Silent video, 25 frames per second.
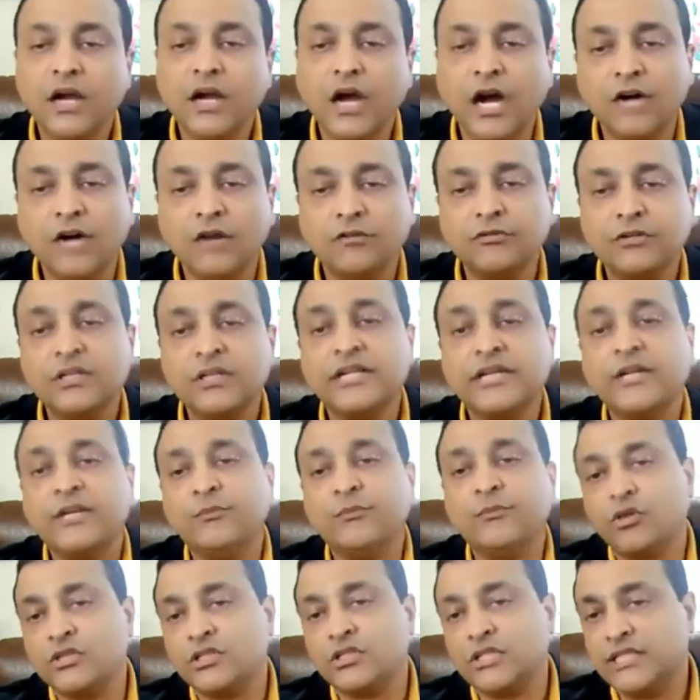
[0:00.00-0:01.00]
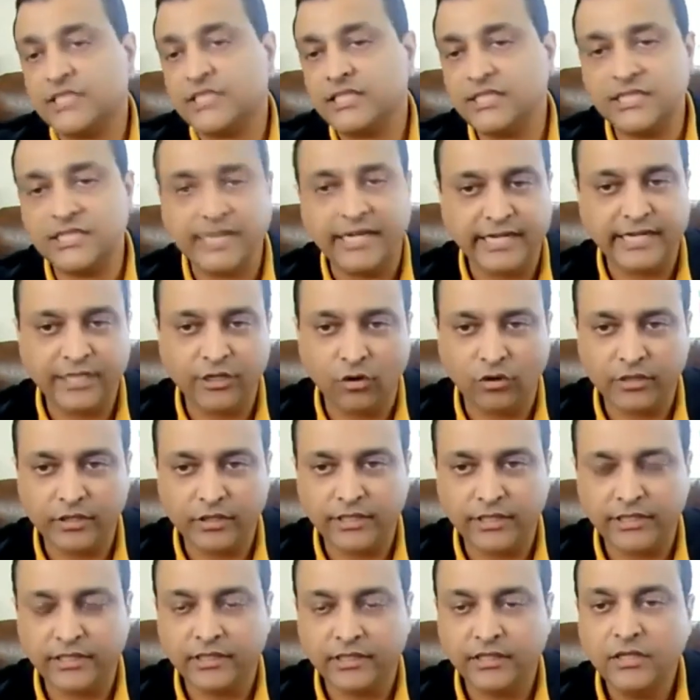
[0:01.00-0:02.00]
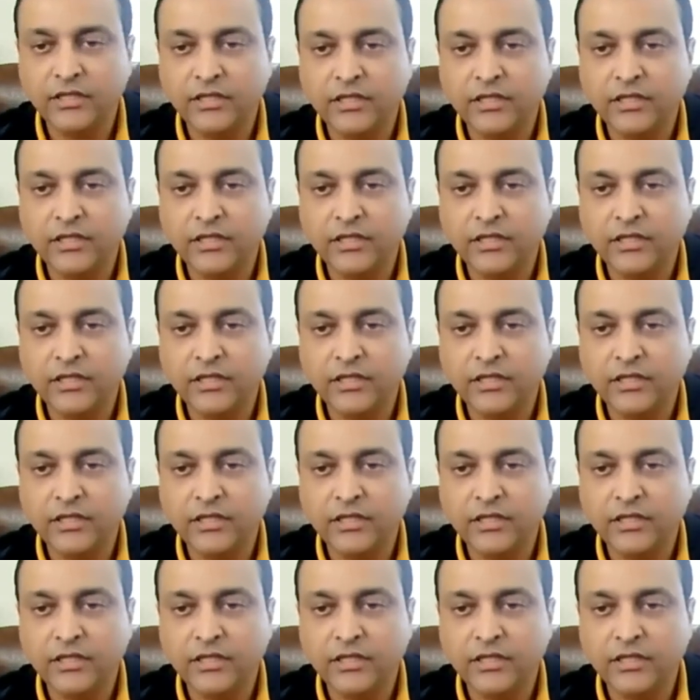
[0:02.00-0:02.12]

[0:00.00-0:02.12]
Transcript: after that process is getting audited.